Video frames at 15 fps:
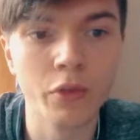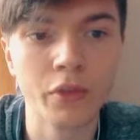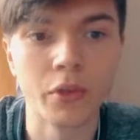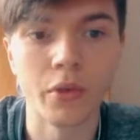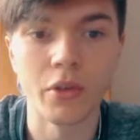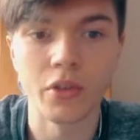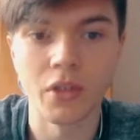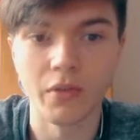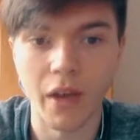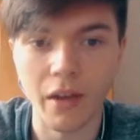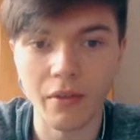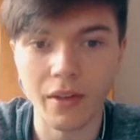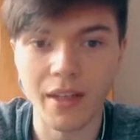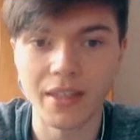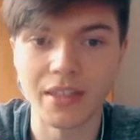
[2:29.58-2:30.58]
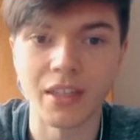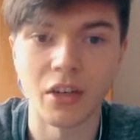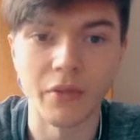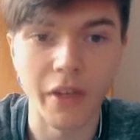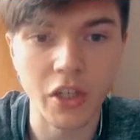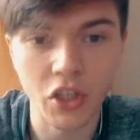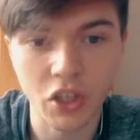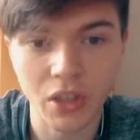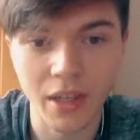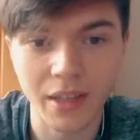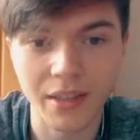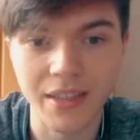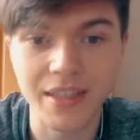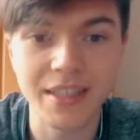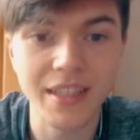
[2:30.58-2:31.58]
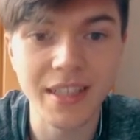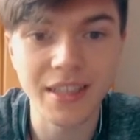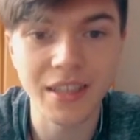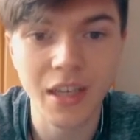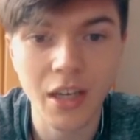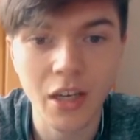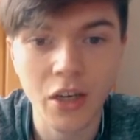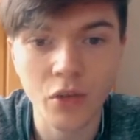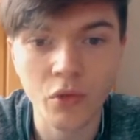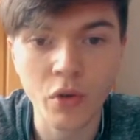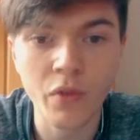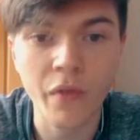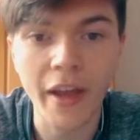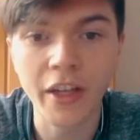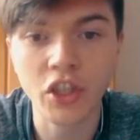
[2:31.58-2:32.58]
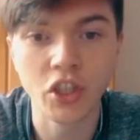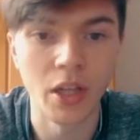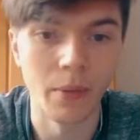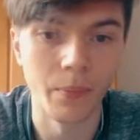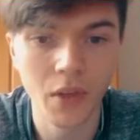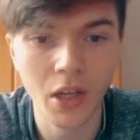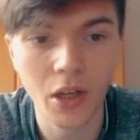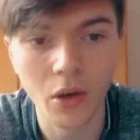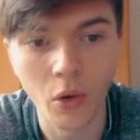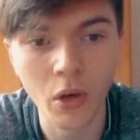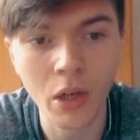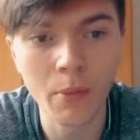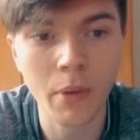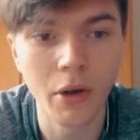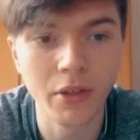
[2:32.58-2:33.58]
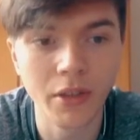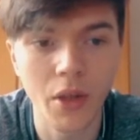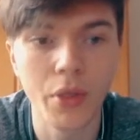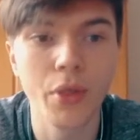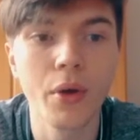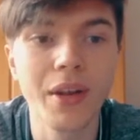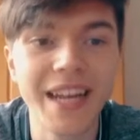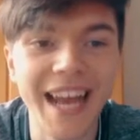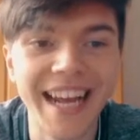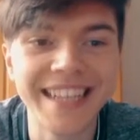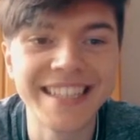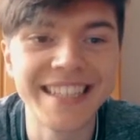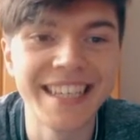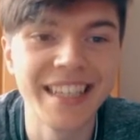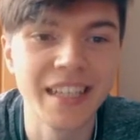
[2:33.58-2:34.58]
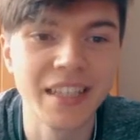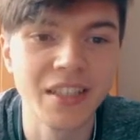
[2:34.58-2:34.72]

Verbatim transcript: around survival as starvation and disease ravaged them. Only about thirty-eight settlers